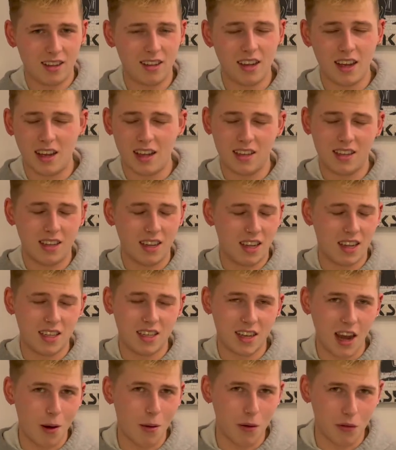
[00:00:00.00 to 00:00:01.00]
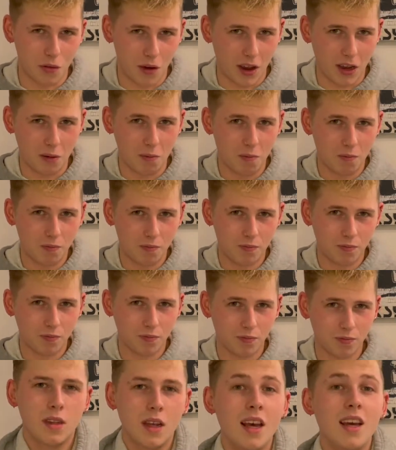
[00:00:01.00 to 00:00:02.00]
it's terrifying.
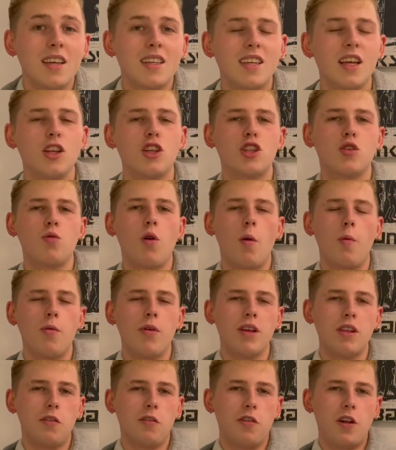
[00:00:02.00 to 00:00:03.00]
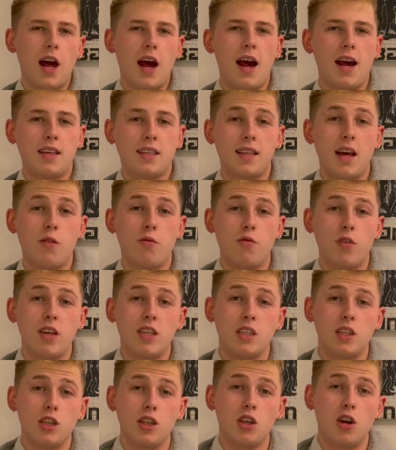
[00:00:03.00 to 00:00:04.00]
Since the robbery, the flat has then
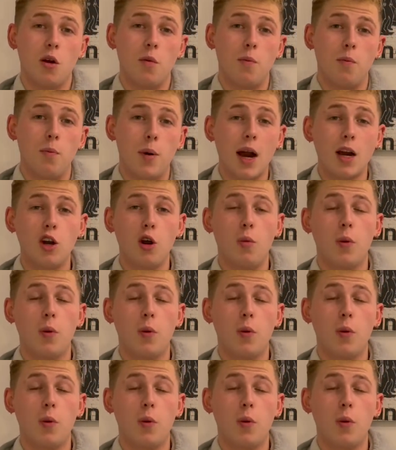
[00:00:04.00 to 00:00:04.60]
recently gone back up